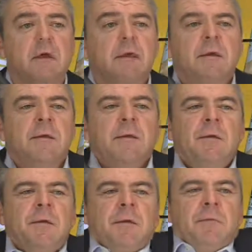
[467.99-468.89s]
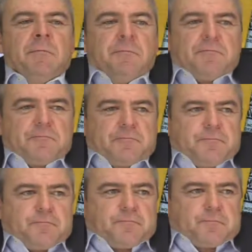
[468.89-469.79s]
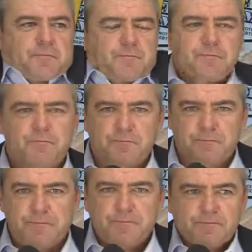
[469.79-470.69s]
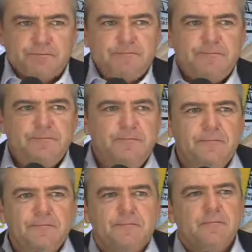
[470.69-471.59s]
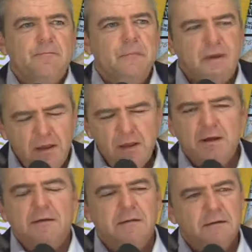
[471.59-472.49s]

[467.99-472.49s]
I would probably say 160. Yeah.